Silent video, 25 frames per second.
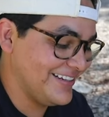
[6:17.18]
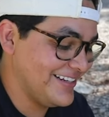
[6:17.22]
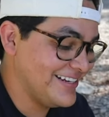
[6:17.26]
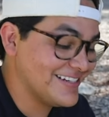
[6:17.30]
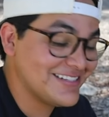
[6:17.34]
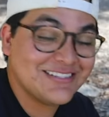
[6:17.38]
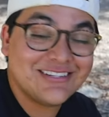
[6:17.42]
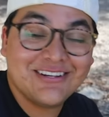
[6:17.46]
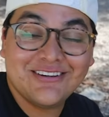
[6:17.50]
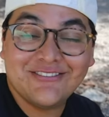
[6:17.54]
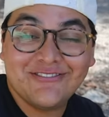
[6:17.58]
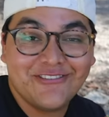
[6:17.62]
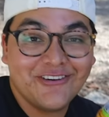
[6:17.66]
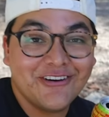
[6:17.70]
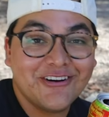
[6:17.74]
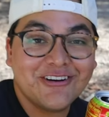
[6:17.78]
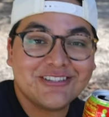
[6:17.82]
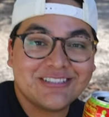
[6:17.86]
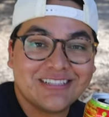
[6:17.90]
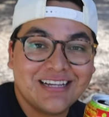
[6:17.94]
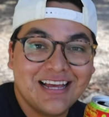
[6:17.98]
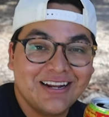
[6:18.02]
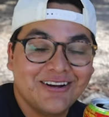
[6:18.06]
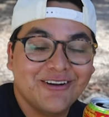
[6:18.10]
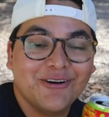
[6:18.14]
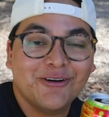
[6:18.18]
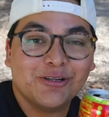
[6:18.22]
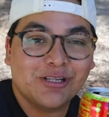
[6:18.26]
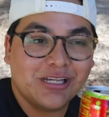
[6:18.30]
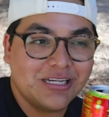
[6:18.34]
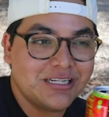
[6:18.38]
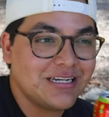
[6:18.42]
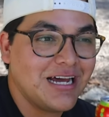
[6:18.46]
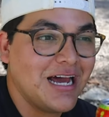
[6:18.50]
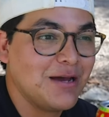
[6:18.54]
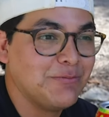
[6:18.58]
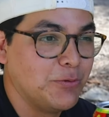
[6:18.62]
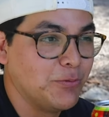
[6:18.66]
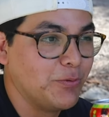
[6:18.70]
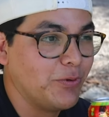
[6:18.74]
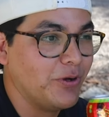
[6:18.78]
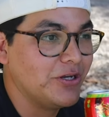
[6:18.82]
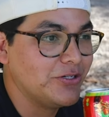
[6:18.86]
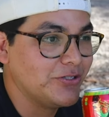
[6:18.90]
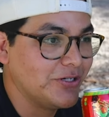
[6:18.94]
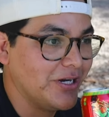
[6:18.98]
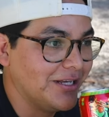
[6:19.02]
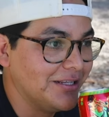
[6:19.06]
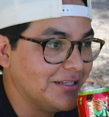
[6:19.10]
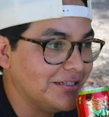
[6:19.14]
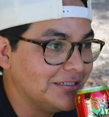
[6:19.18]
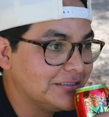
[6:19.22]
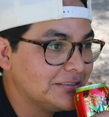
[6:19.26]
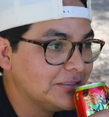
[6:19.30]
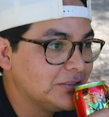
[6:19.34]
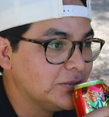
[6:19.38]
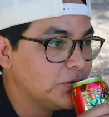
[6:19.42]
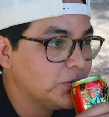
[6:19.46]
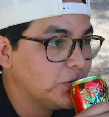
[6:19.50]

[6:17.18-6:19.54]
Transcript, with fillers: this is the first and only time we'll probably try this.